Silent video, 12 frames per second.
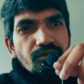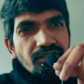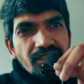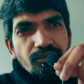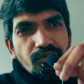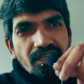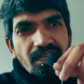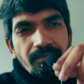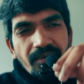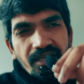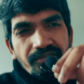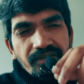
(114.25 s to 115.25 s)
whether you can
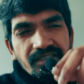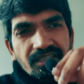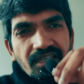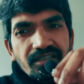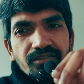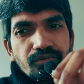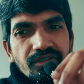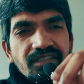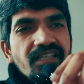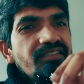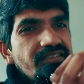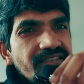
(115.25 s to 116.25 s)
apply visa together,